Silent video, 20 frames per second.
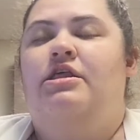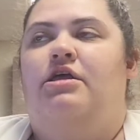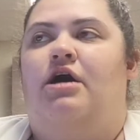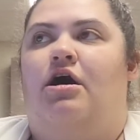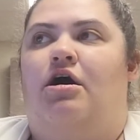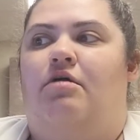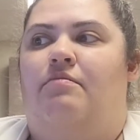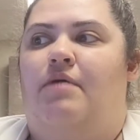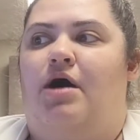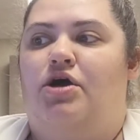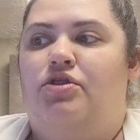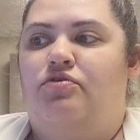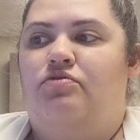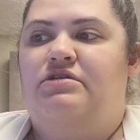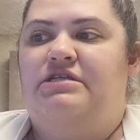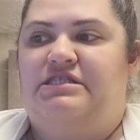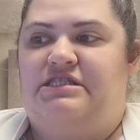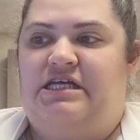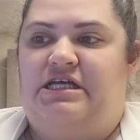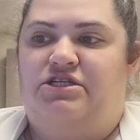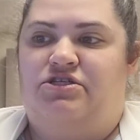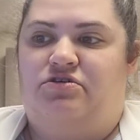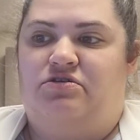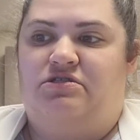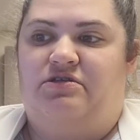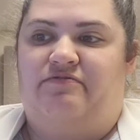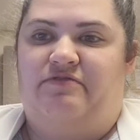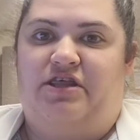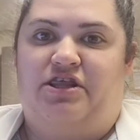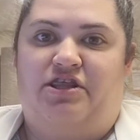Other dissenters
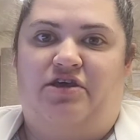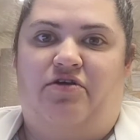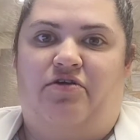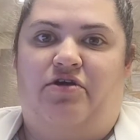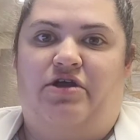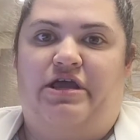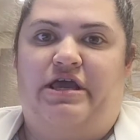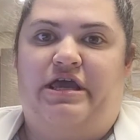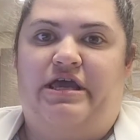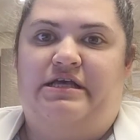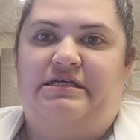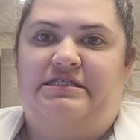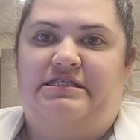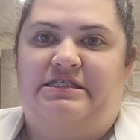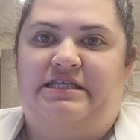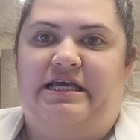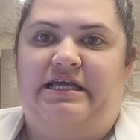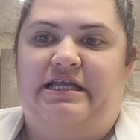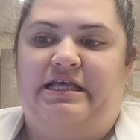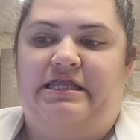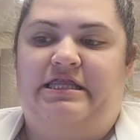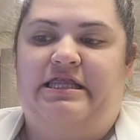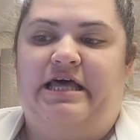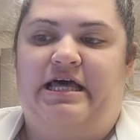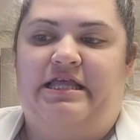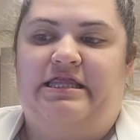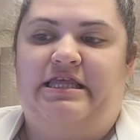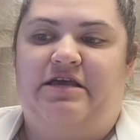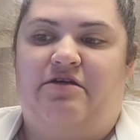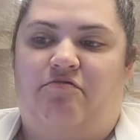of the theory stated
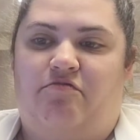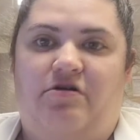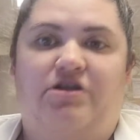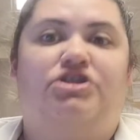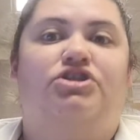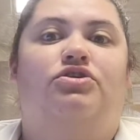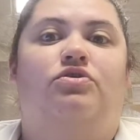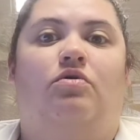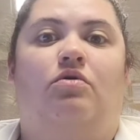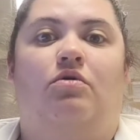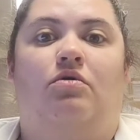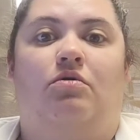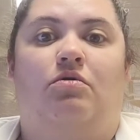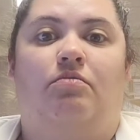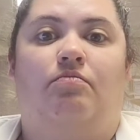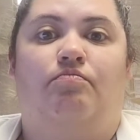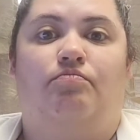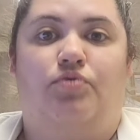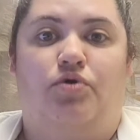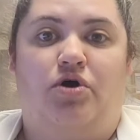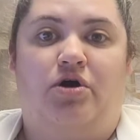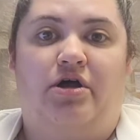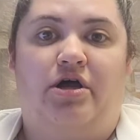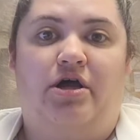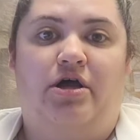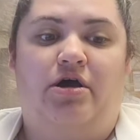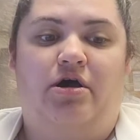that the original book,